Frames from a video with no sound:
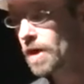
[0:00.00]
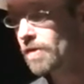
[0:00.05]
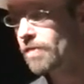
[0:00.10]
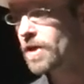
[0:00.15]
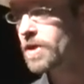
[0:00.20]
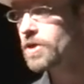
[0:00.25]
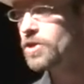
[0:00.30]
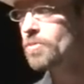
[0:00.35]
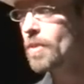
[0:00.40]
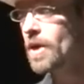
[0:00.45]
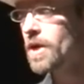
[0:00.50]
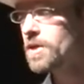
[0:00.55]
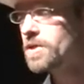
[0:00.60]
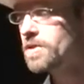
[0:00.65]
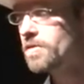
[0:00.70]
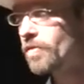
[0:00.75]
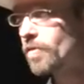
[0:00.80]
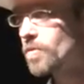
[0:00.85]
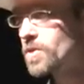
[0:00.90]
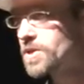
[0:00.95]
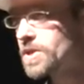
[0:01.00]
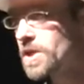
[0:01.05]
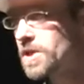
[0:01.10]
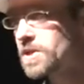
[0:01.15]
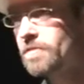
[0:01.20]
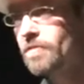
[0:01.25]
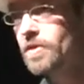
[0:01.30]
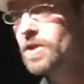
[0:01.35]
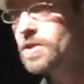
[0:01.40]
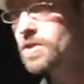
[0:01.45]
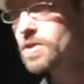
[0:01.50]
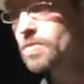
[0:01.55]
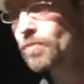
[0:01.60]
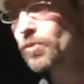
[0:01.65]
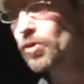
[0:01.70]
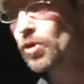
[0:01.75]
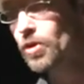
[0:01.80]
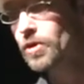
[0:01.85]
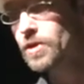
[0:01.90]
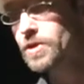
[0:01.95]
have led humanity from a state of innocent
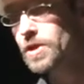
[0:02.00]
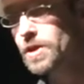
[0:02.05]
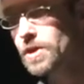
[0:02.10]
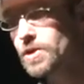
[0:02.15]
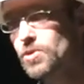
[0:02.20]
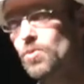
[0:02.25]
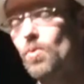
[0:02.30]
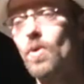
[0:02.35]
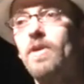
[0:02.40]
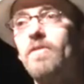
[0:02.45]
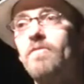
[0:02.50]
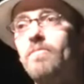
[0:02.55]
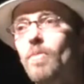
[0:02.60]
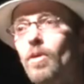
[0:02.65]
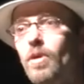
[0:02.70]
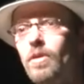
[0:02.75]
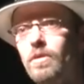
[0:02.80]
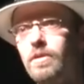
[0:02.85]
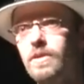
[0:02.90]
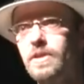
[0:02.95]
purity to one of moral